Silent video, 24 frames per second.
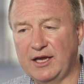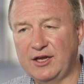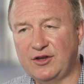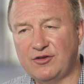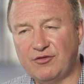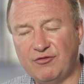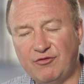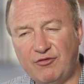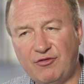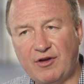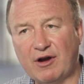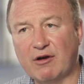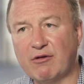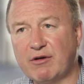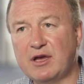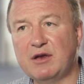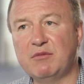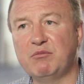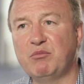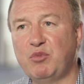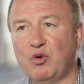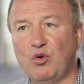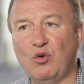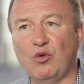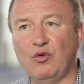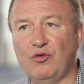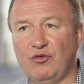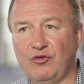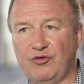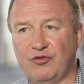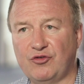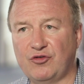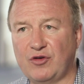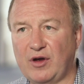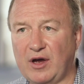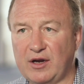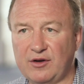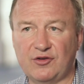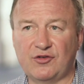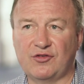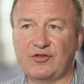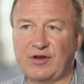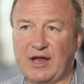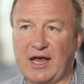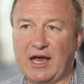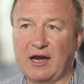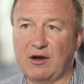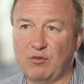it's very important to
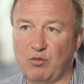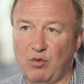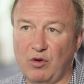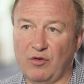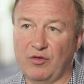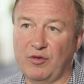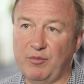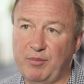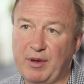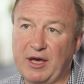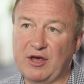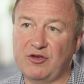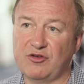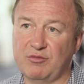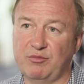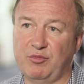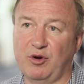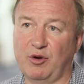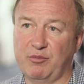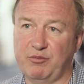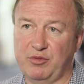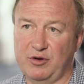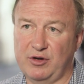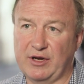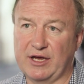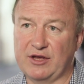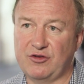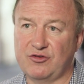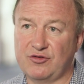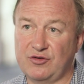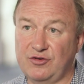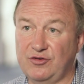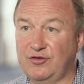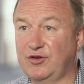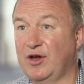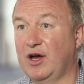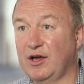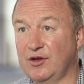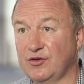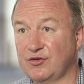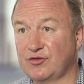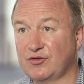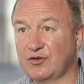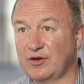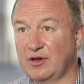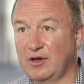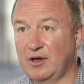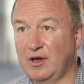understand what the patient population
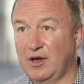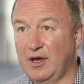does